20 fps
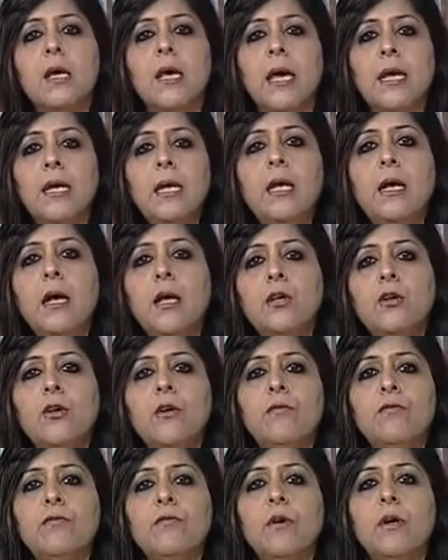Any kind
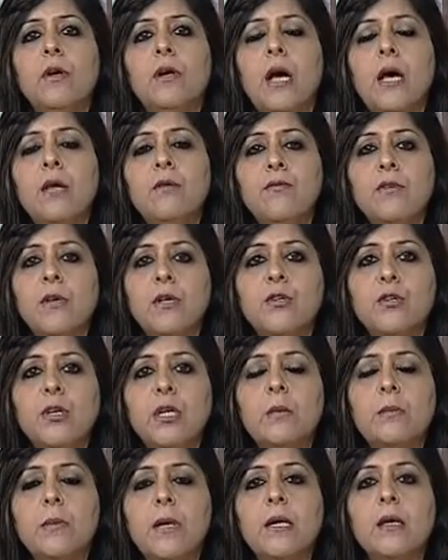of uh, unfair
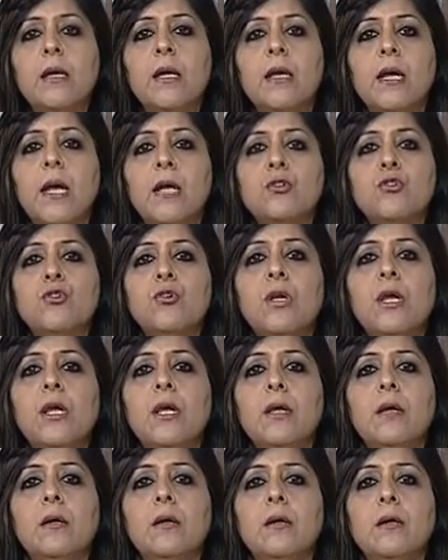treatment can
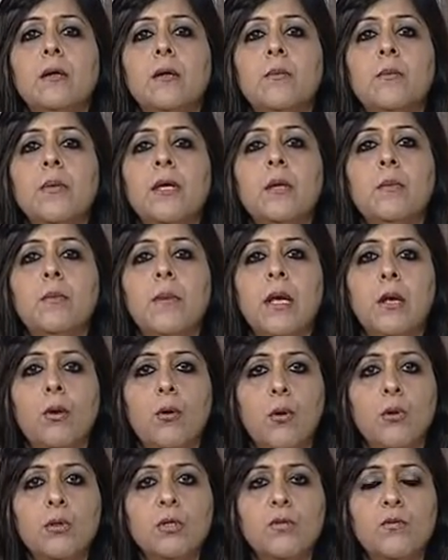actually uh, be a big
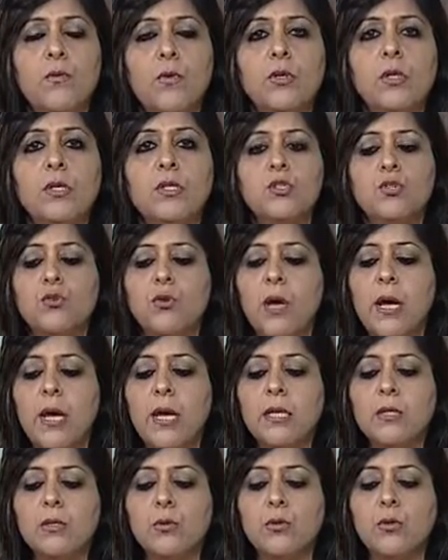cause for strike.